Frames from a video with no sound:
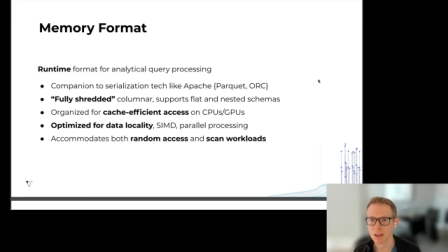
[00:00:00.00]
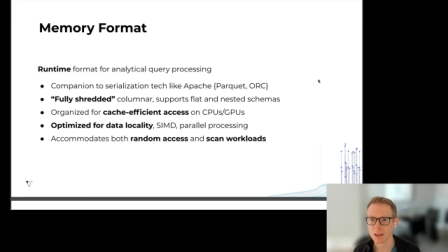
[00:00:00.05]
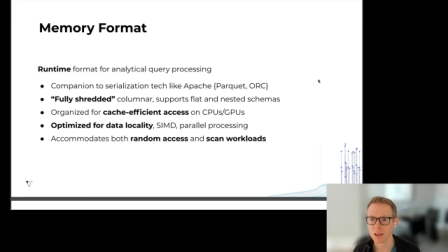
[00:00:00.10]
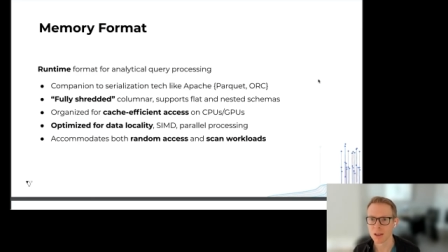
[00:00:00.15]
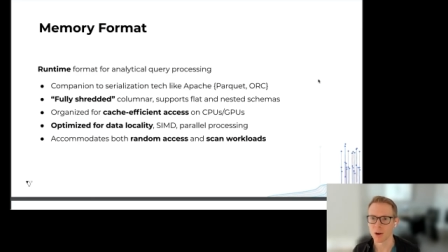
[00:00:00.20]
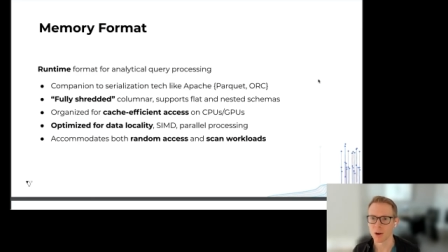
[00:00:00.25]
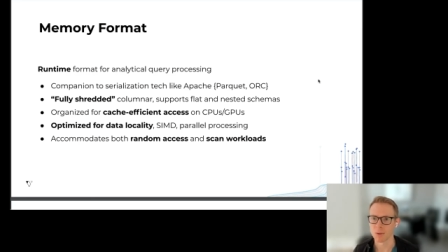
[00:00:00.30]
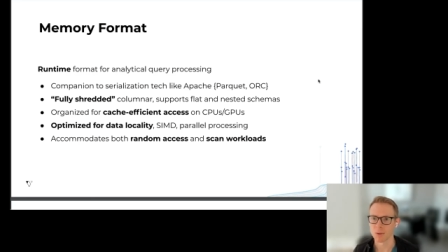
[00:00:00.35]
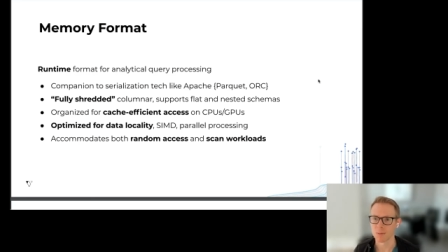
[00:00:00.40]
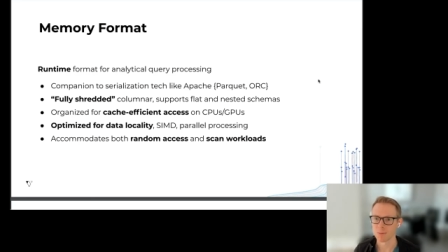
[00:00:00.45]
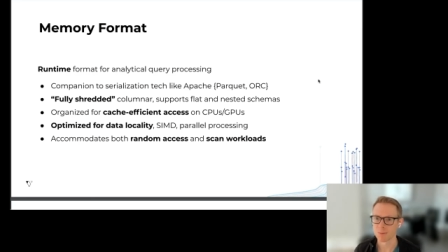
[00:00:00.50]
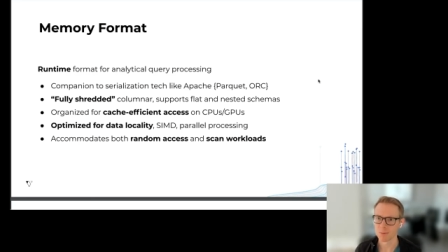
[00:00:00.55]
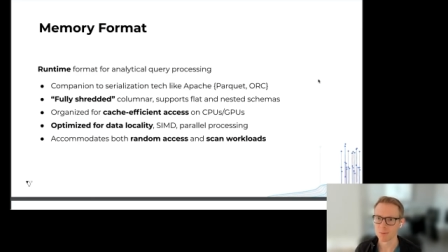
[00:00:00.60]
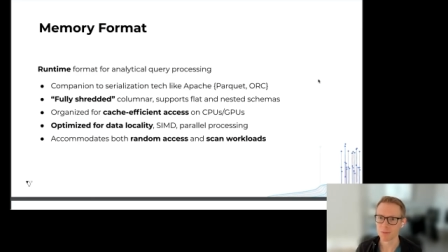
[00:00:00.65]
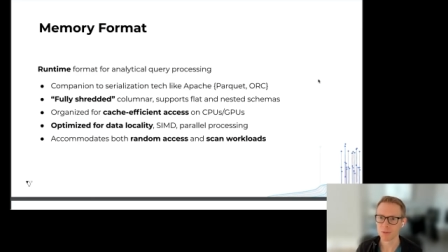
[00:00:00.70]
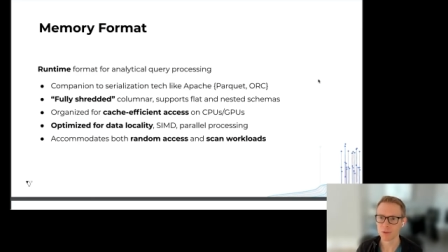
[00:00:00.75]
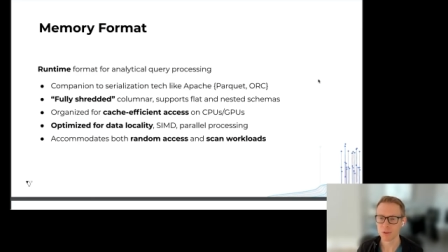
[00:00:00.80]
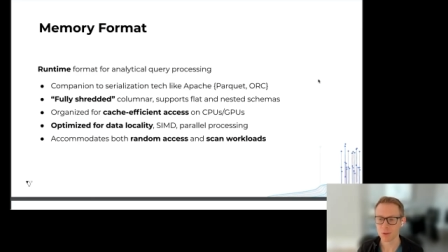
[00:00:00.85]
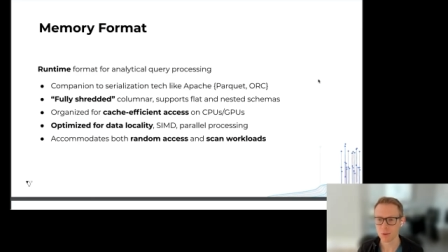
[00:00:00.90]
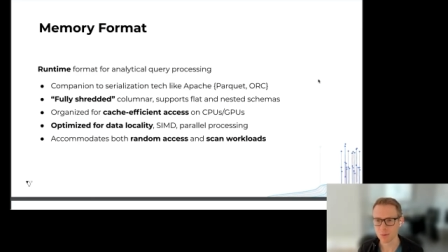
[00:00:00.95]
you know,
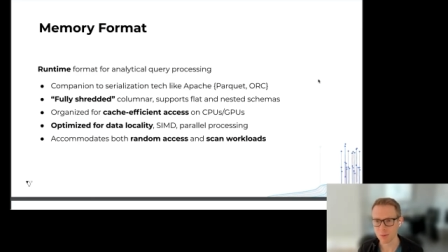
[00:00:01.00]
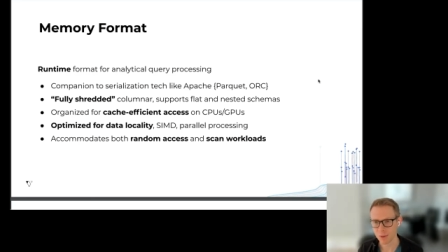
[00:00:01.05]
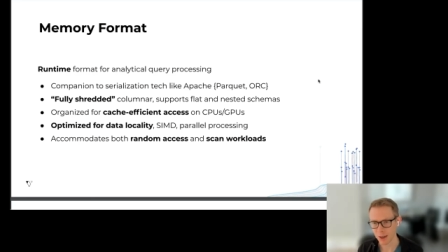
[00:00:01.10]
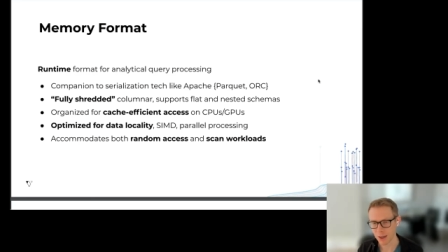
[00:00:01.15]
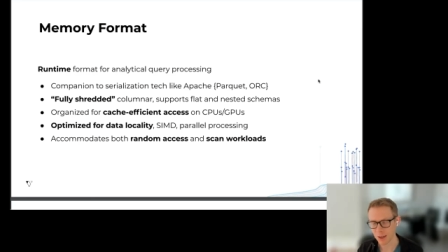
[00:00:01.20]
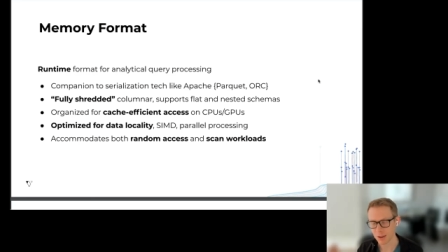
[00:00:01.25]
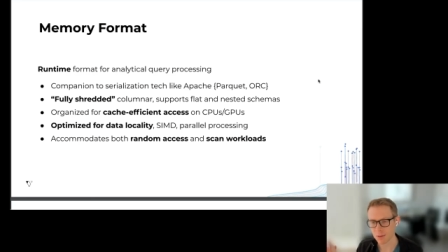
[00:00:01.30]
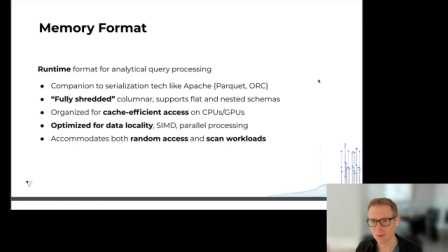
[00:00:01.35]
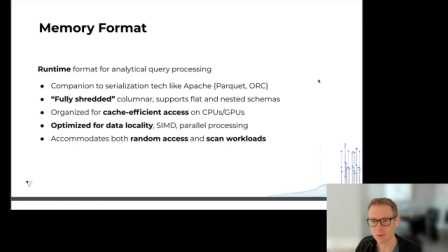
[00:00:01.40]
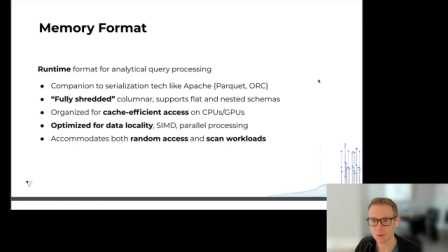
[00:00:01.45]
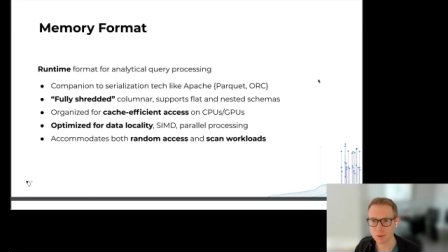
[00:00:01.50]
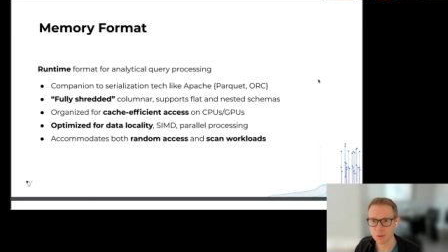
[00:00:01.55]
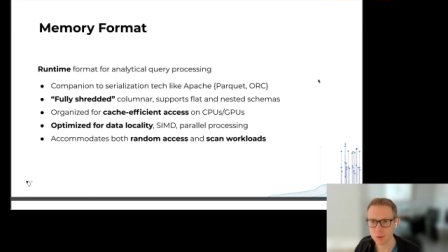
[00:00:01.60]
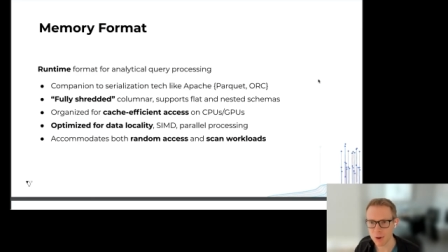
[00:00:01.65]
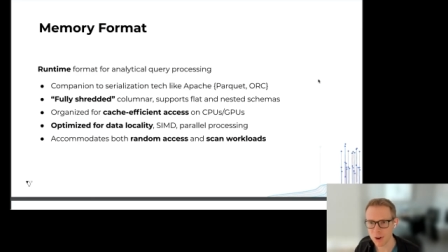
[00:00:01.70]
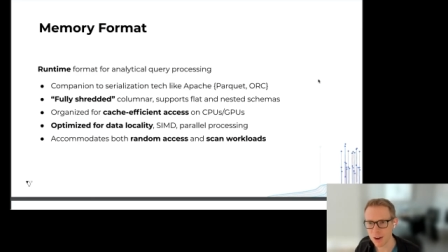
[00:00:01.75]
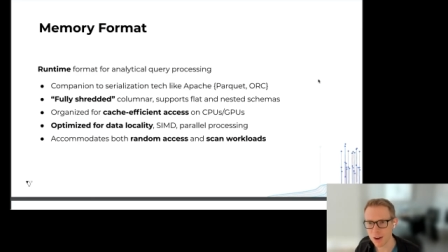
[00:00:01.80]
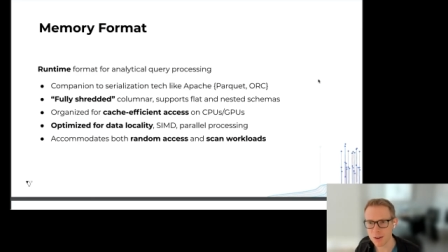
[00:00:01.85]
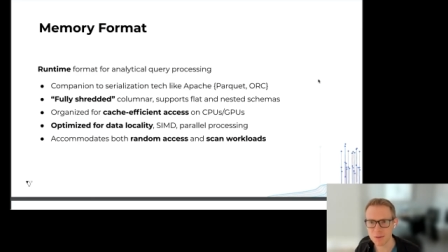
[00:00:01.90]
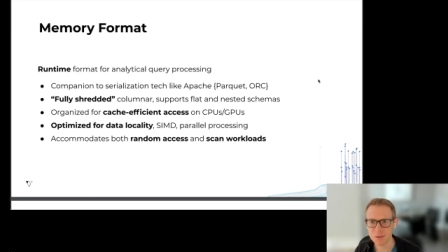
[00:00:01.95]
f- like
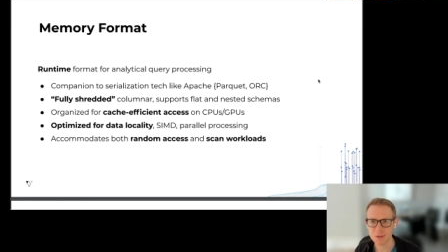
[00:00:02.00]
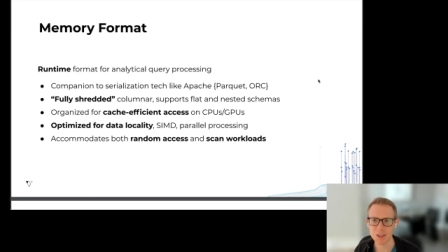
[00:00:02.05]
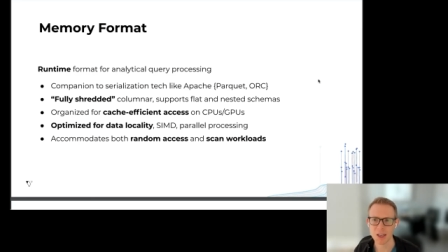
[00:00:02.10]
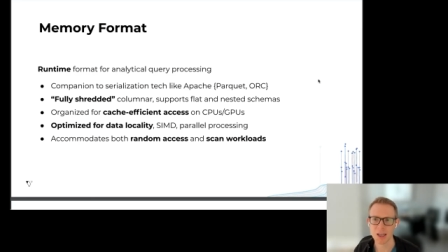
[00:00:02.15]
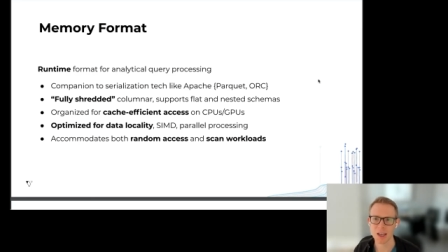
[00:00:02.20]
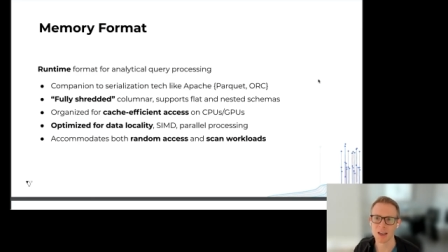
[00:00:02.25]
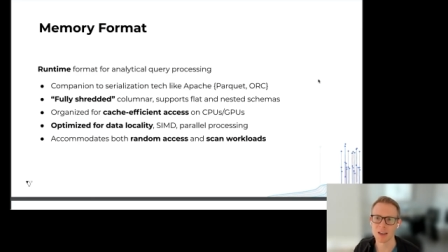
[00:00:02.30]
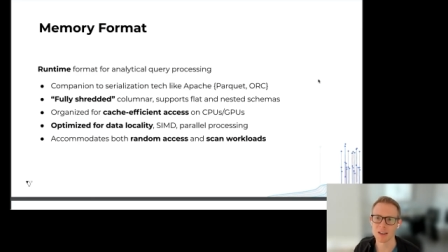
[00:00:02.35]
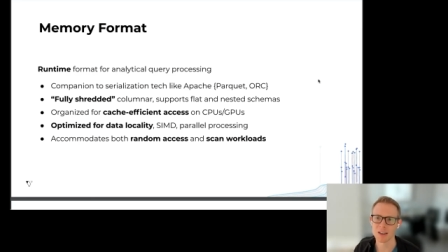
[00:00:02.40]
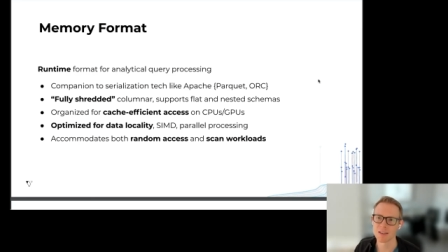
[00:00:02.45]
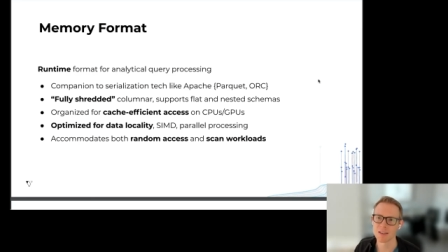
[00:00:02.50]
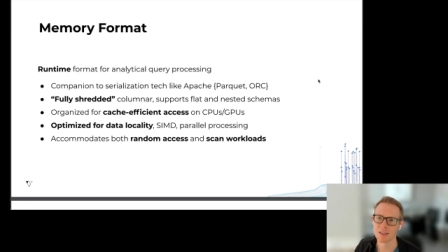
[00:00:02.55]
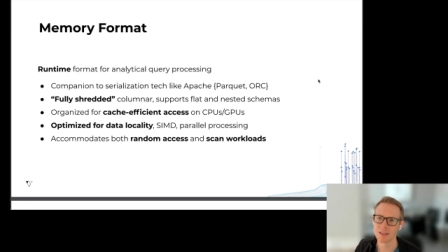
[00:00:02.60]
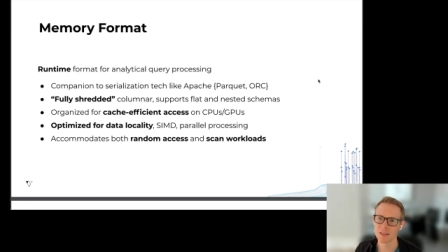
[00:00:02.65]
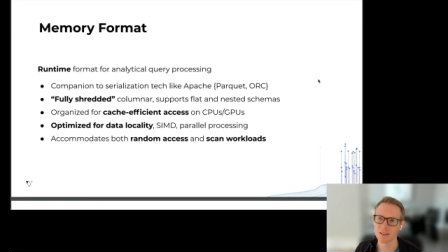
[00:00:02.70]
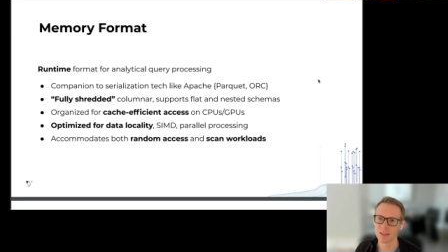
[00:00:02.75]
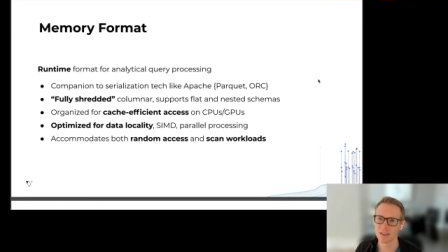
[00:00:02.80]
thrift and